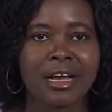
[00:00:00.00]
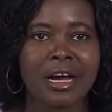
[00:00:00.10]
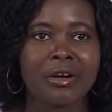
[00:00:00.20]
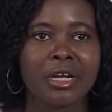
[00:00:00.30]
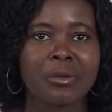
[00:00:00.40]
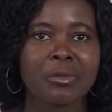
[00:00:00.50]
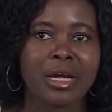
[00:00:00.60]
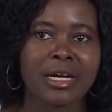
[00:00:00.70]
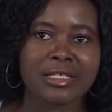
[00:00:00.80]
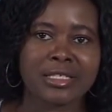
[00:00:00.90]
How can we
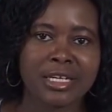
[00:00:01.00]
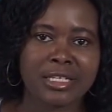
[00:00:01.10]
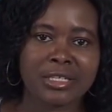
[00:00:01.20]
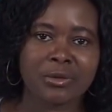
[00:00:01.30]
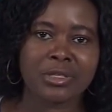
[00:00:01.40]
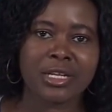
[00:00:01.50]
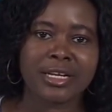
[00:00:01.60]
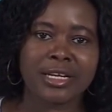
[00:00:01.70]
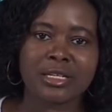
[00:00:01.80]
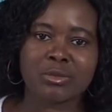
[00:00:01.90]
assess those
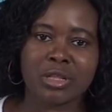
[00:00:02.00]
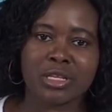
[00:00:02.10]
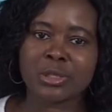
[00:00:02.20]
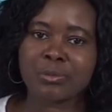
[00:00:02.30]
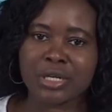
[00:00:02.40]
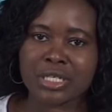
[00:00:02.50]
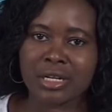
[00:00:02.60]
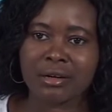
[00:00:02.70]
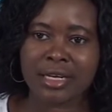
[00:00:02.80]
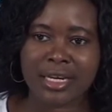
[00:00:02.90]
learners with
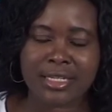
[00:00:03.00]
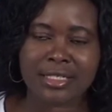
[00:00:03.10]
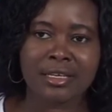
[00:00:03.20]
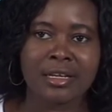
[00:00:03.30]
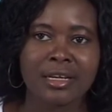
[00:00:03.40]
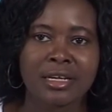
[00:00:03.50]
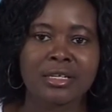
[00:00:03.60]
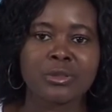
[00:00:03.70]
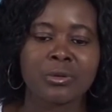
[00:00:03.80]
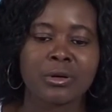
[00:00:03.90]
special needs
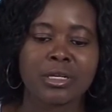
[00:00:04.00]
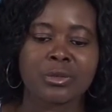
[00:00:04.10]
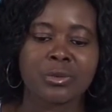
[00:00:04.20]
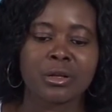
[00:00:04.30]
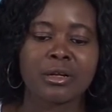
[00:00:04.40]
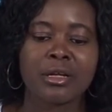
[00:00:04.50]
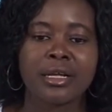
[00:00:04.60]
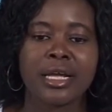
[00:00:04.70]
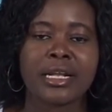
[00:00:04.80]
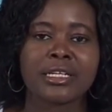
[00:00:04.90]
as well?
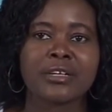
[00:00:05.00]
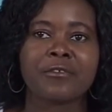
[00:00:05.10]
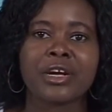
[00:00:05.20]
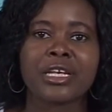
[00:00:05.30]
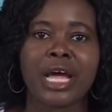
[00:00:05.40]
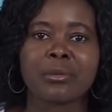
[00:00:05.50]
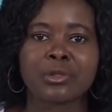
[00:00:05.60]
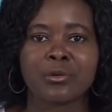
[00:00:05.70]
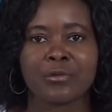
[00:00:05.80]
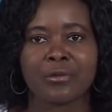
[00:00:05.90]
And different
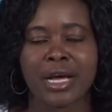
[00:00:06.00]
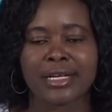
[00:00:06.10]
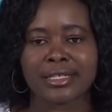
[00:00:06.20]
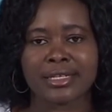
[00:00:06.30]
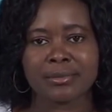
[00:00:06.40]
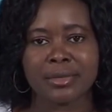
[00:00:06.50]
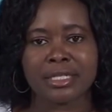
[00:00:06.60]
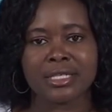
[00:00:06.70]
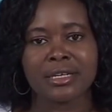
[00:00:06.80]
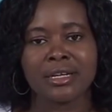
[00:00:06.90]
types of
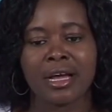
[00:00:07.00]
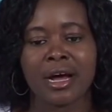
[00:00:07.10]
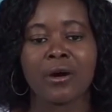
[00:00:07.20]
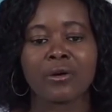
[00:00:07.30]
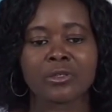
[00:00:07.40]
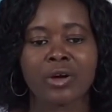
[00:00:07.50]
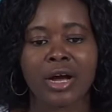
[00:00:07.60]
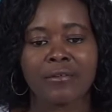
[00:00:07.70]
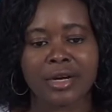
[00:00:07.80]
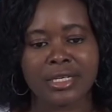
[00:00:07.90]
assessment are also
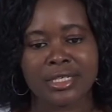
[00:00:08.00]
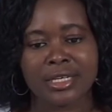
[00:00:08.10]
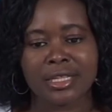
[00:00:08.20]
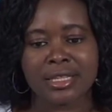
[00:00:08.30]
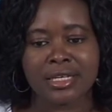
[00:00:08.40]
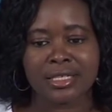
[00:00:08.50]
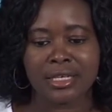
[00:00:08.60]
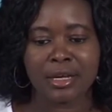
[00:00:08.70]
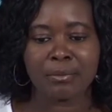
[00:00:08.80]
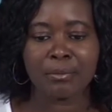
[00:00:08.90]
covered in
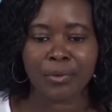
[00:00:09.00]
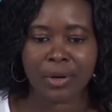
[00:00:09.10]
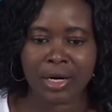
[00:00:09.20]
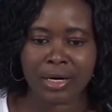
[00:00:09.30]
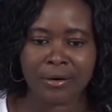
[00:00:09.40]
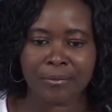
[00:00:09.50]
this book.